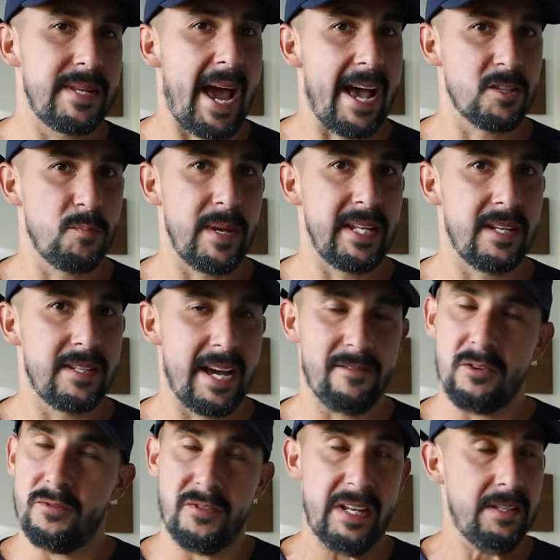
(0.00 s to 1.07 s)
Tasmanian
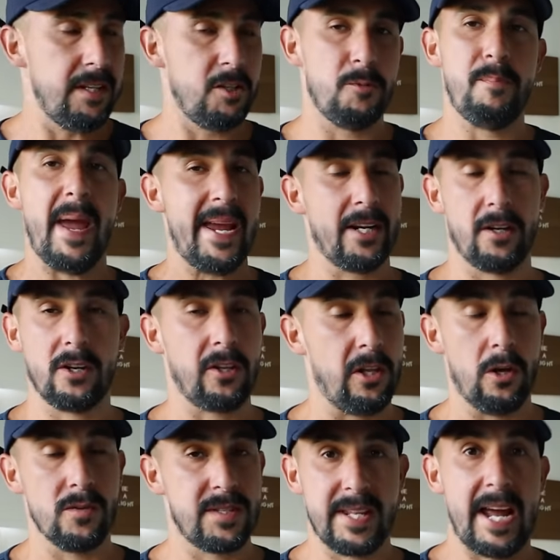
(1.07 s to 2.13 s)
Devil vintage banger
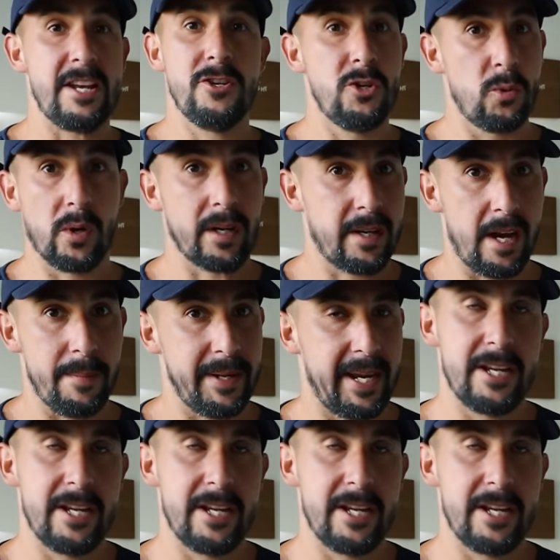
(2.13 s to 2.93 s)
clothes that I knew were coming.